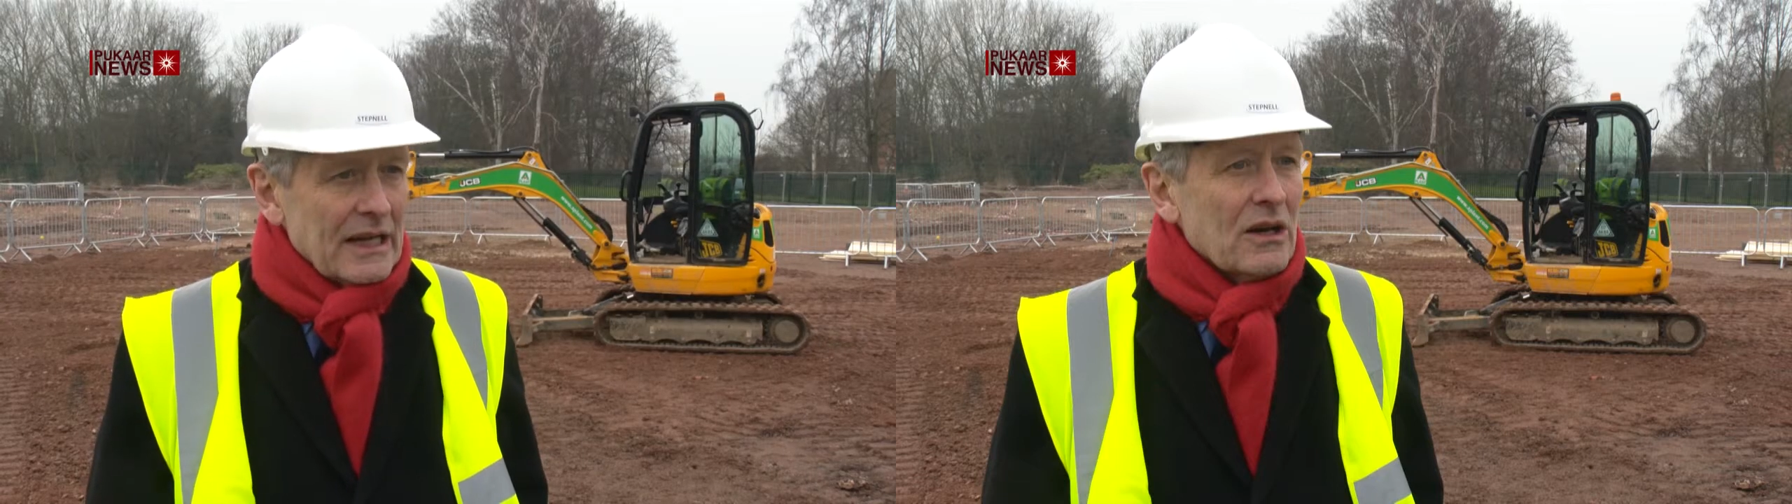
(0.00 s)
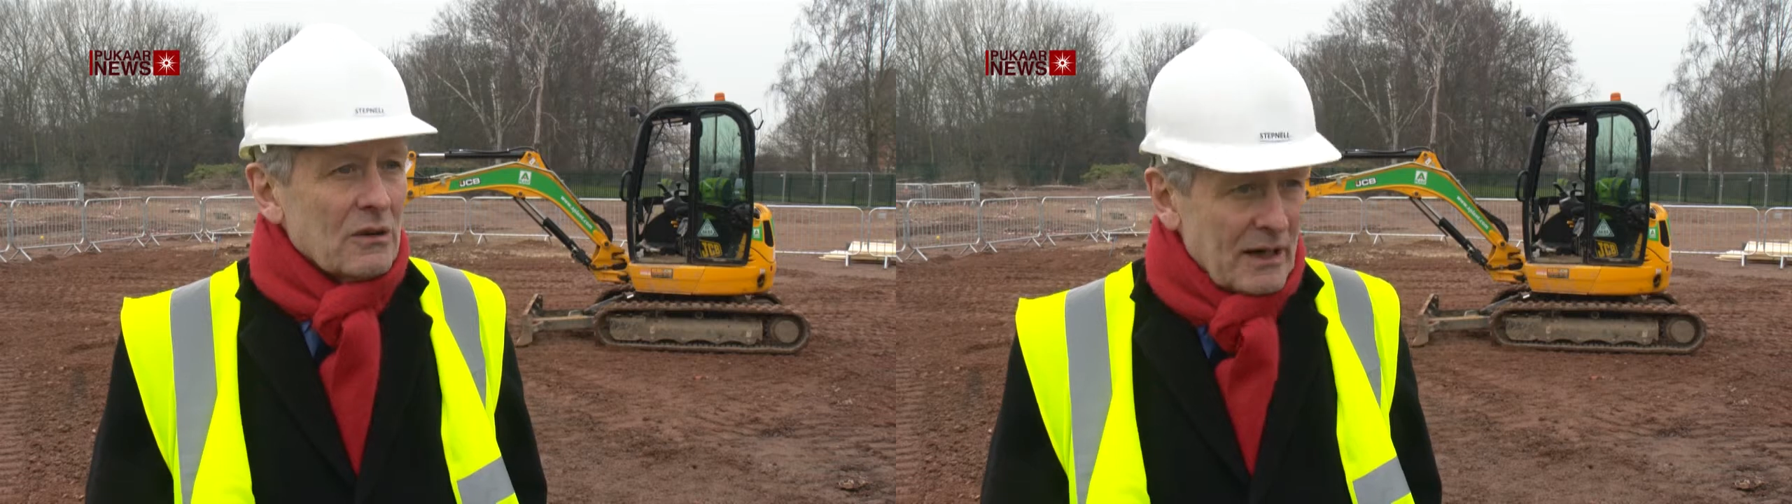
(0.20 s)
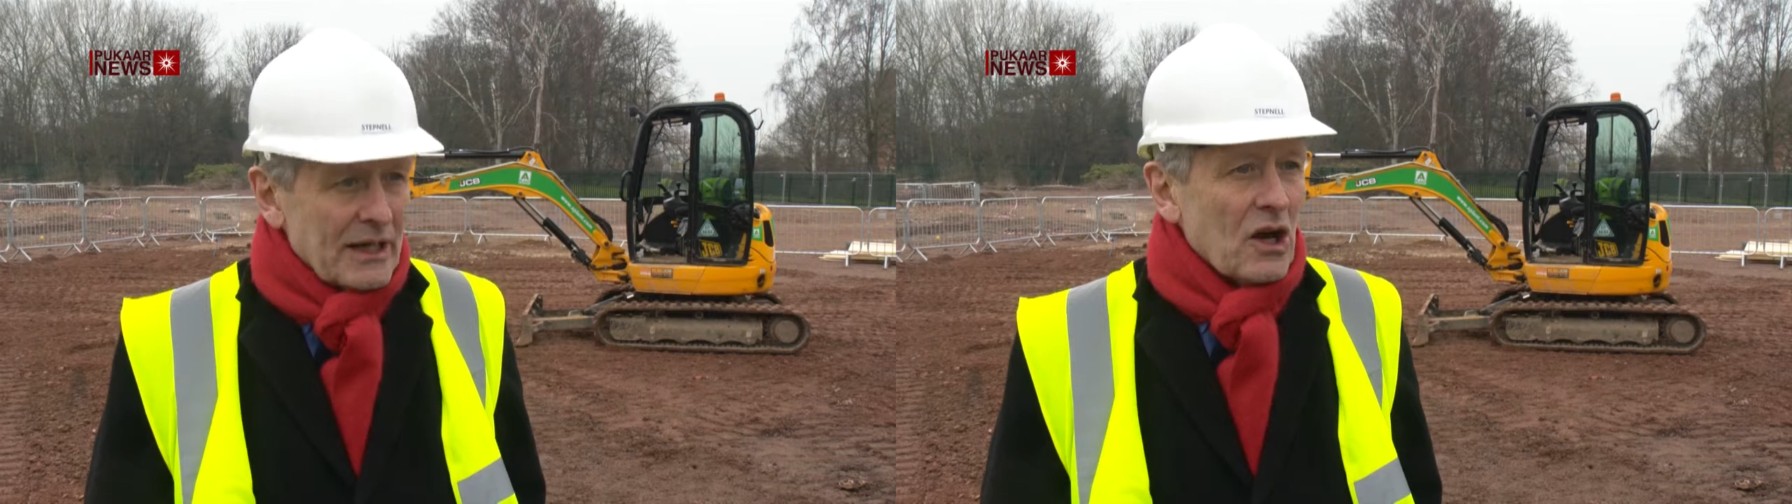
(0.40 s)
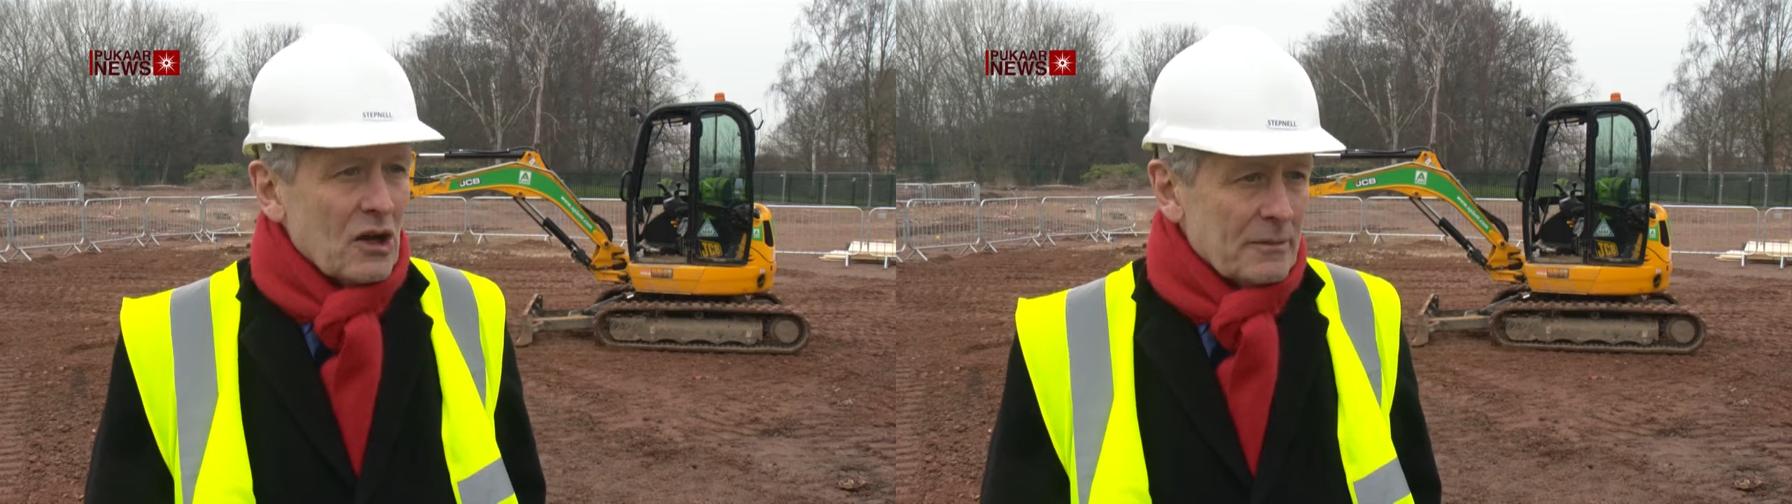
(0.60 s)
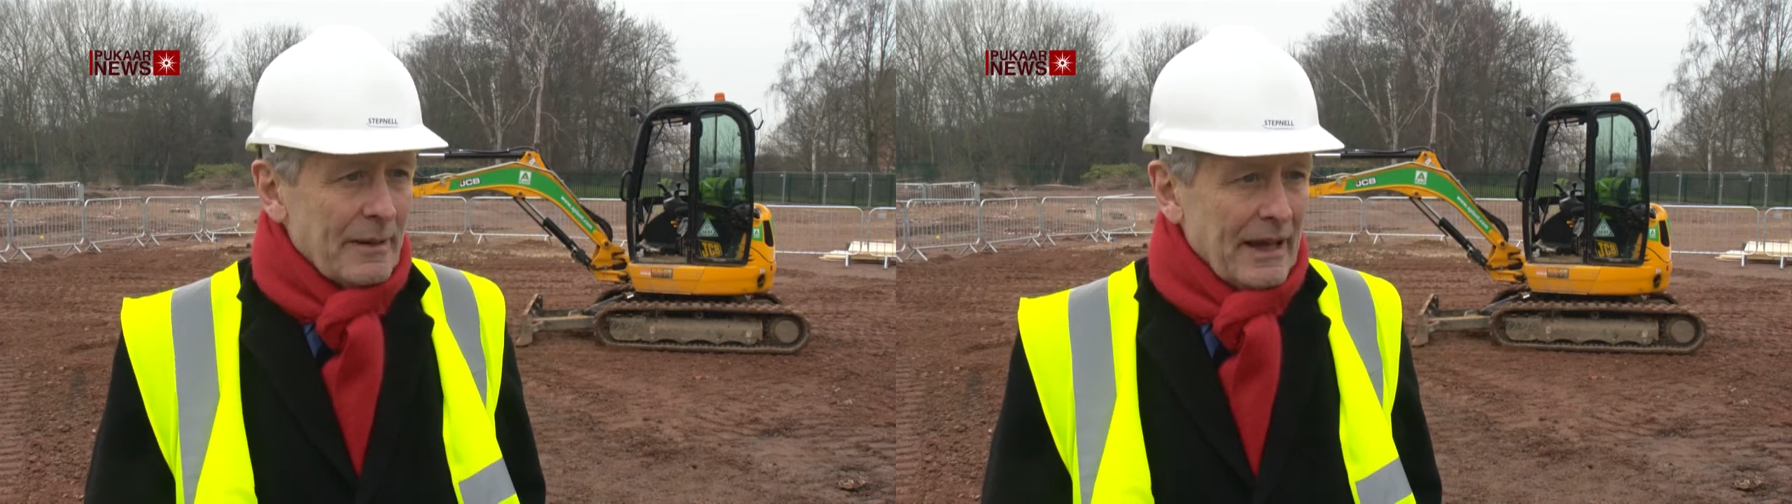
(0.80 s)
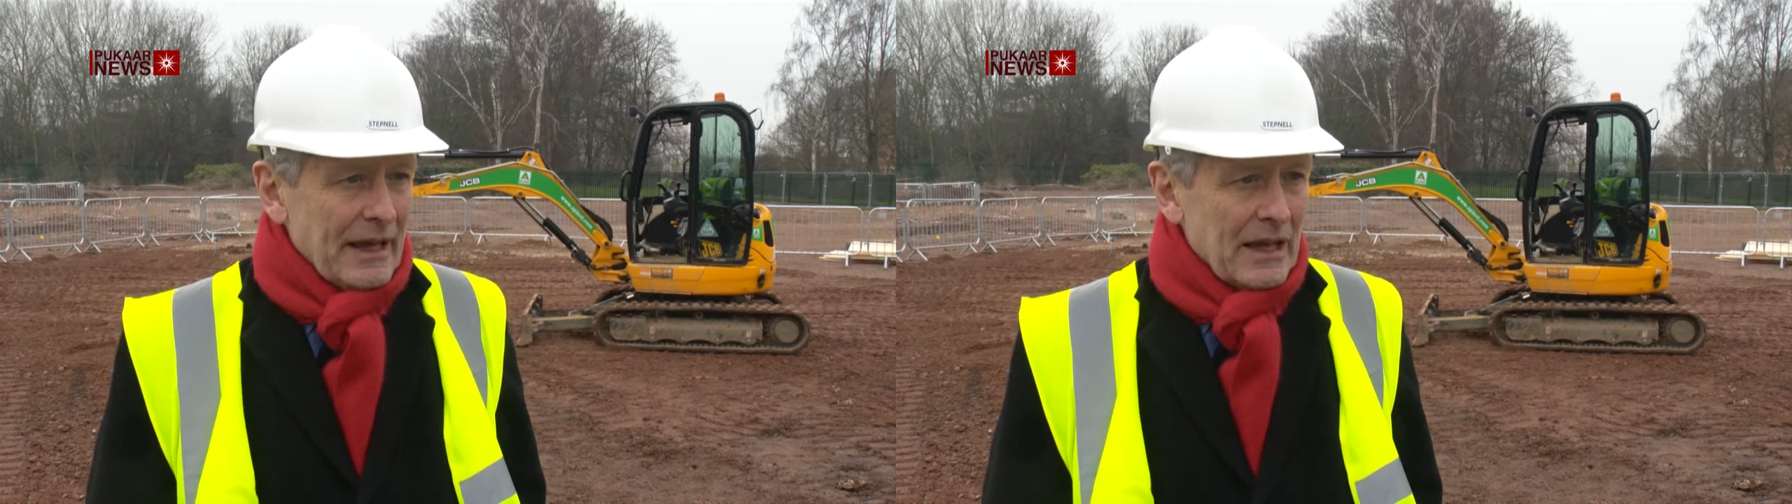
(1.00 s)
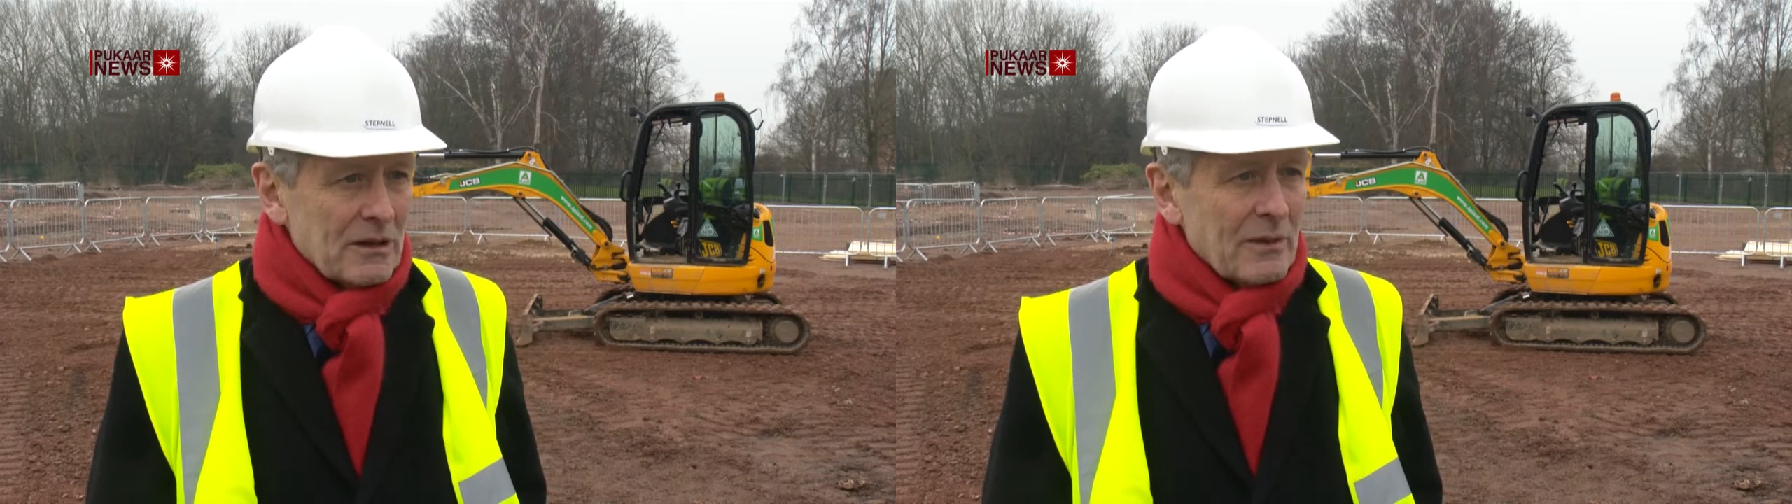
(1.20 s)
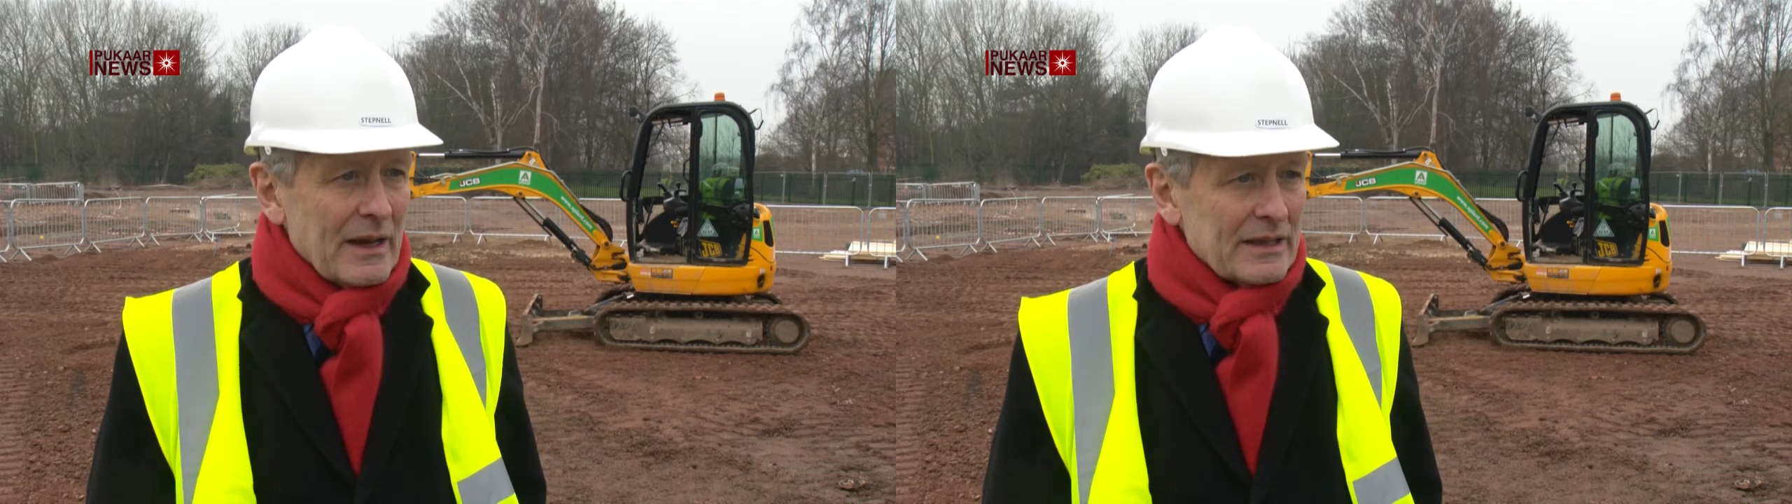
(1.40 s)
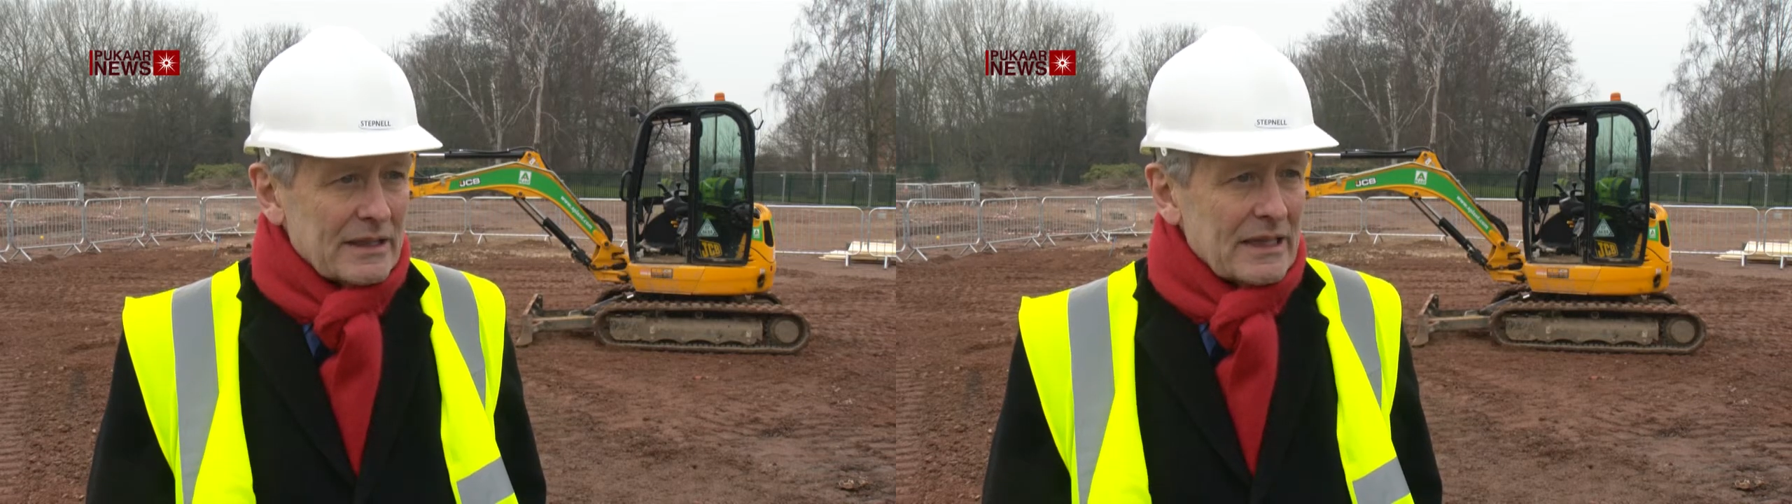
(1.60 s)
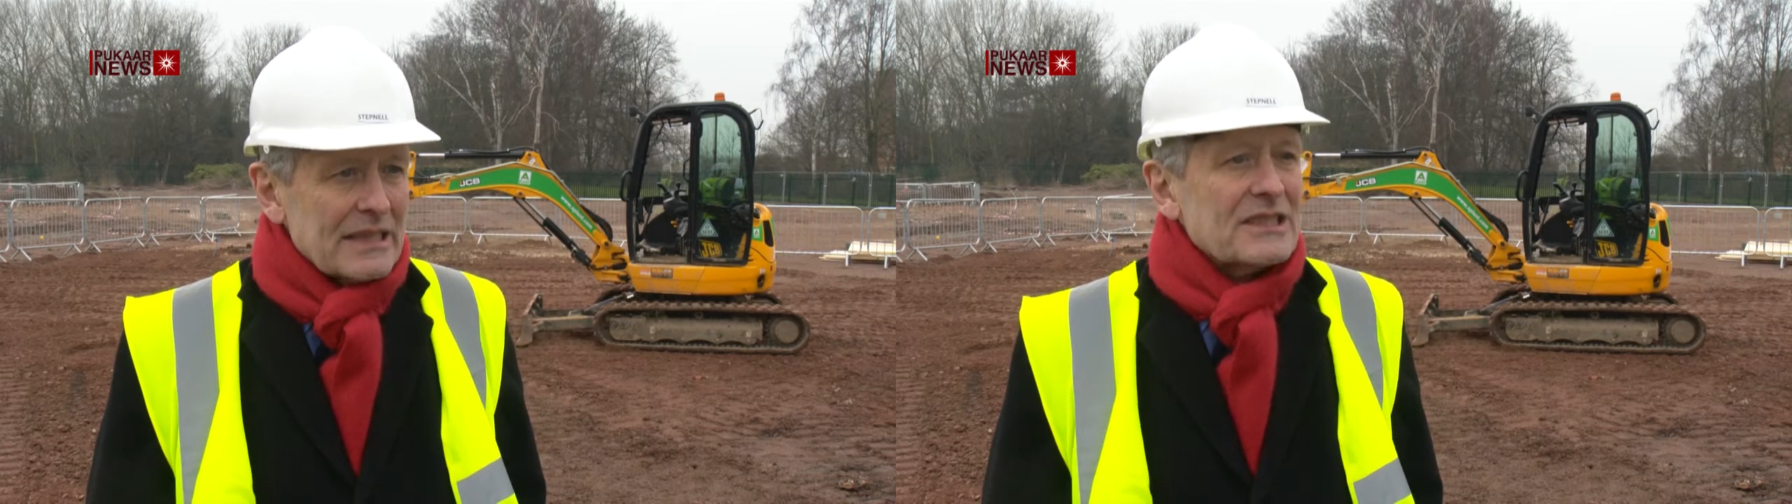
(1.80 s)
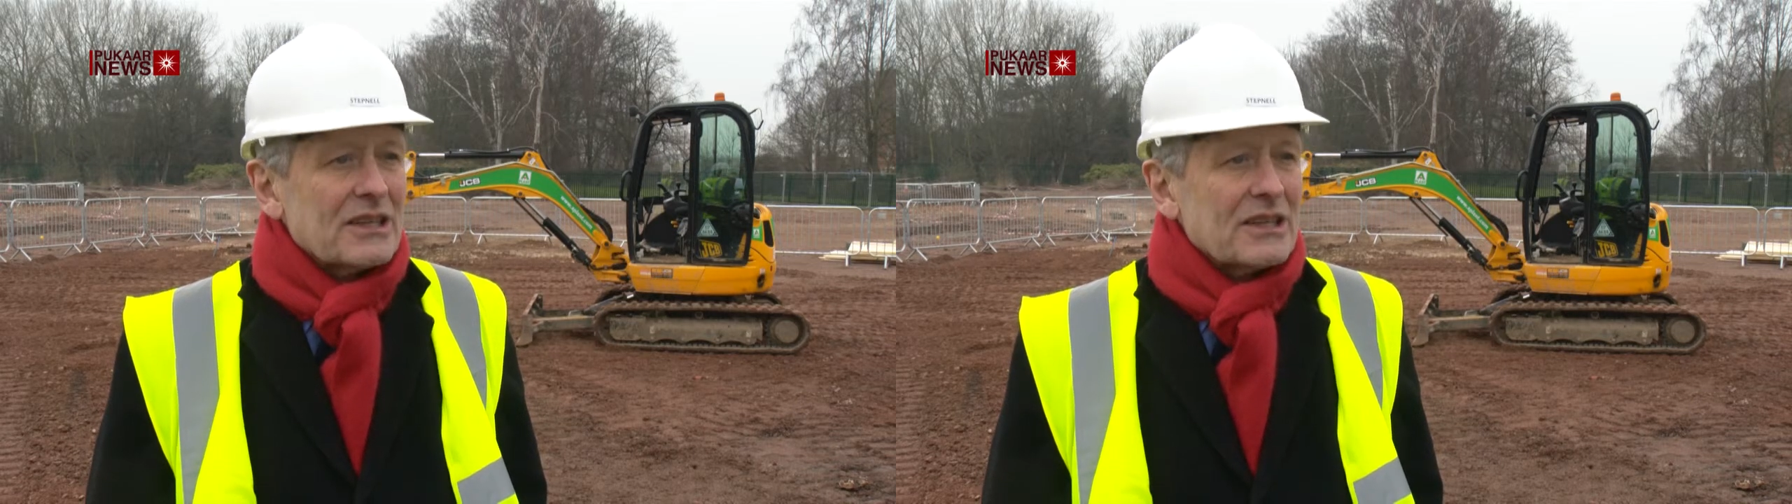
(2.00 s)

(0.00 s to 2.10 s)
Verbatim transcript: local economy in a way that Leicester